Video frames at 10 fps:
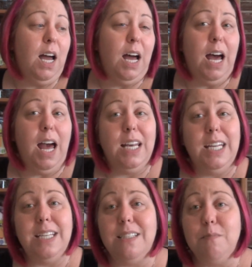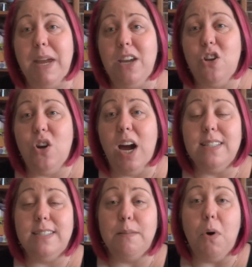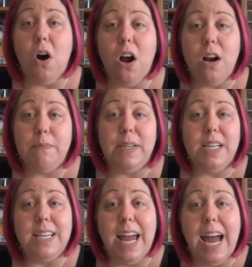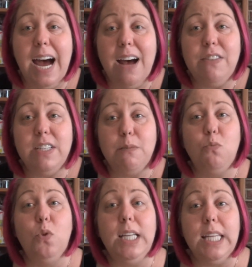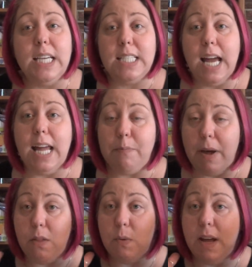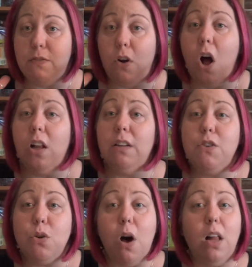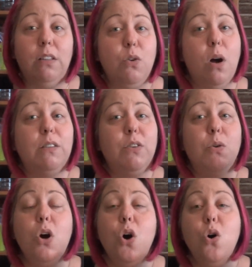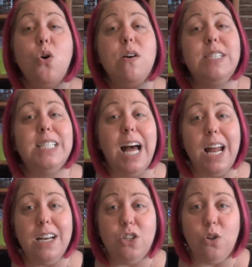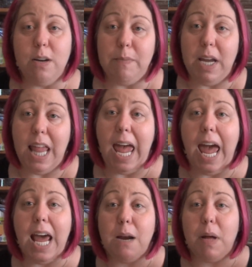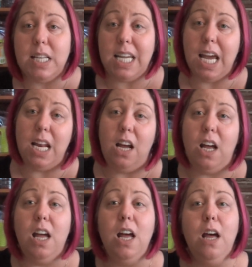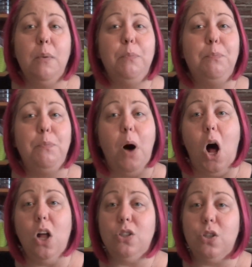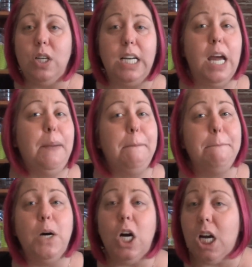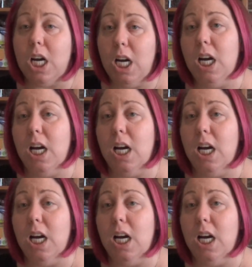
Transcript: I need to make you guys some art because I haven't. I'm really excited, by the way, for all of you who have decided to join me on the Hannah Montana altering a book